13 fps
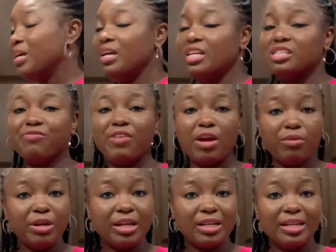It's
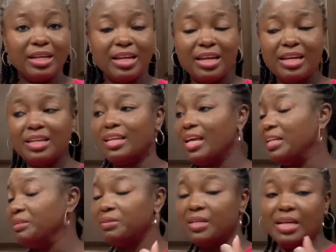very clean. It
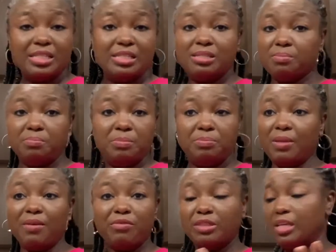gets
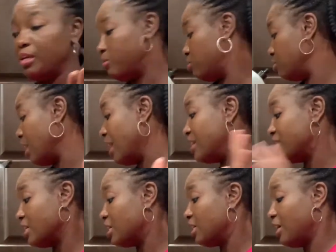everything nice
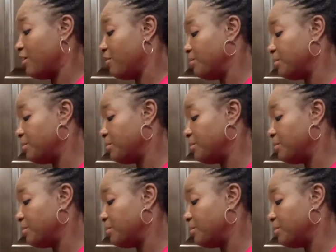and clean.